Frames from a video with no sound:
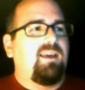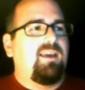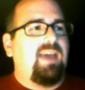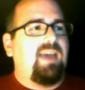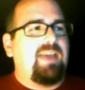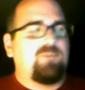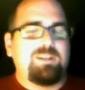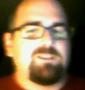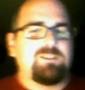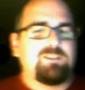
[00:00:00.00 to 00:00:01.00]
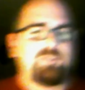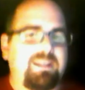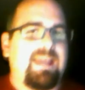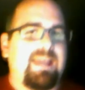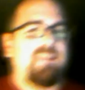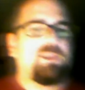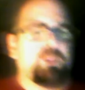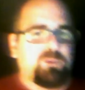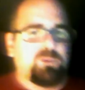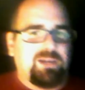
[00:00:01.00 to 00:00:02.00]
and Richard's drink had
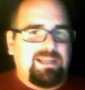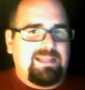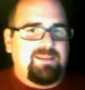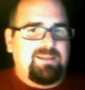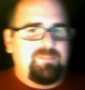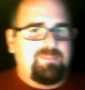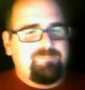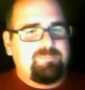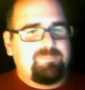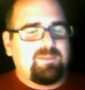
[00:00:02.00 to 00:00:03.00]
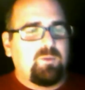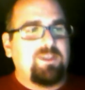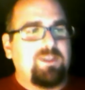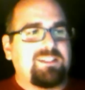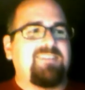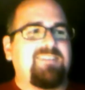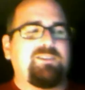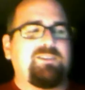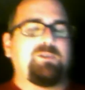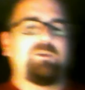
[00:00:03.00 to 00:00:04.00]
three which led
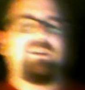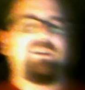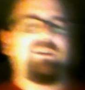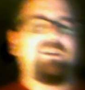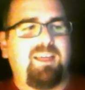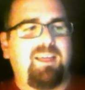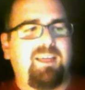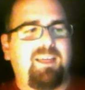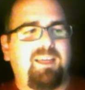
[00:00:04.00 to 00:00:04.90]
to the